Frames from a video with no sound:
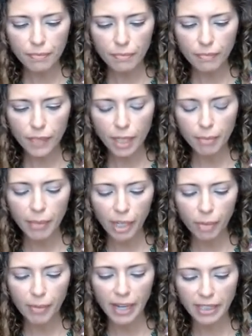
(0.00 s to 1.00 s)

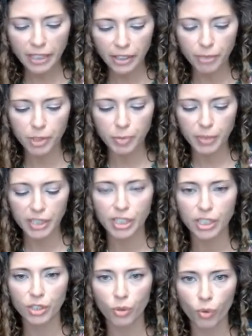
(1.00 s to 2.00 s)
Mycobacterium species
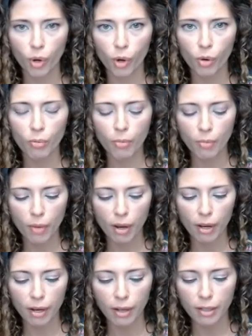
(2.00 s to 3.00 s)
grow
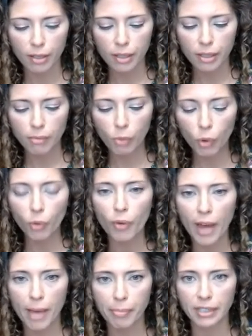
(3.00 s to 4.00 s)
more
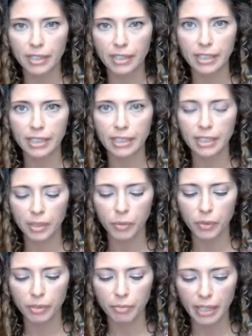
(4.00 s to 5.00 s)
rapidly in
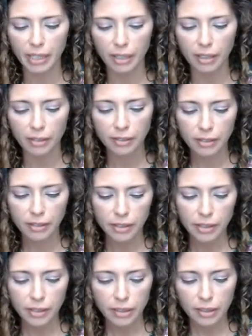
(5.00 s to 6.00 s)
liquid media.
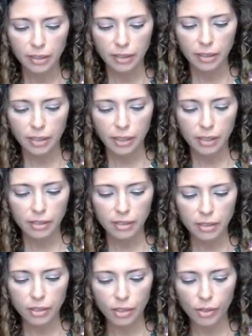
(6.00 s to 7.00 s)

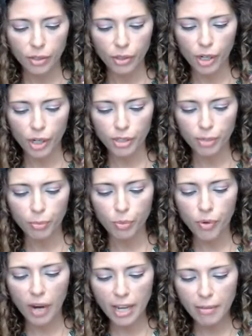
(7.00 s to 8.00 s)
So there are some
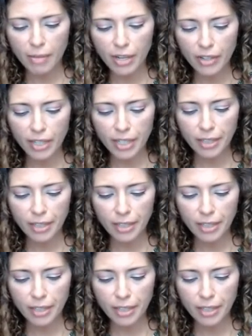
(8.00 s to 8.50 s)
primary